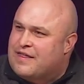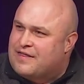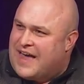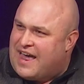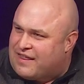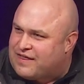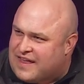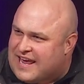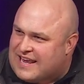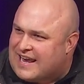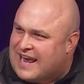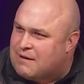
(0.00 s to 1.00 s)
that
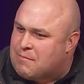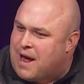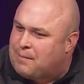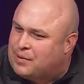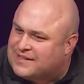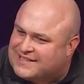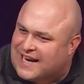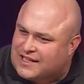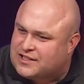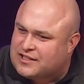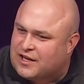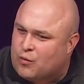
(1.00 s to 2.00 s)
thing in my
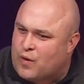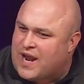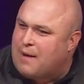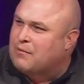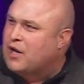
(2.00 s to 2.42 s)
possession when I'm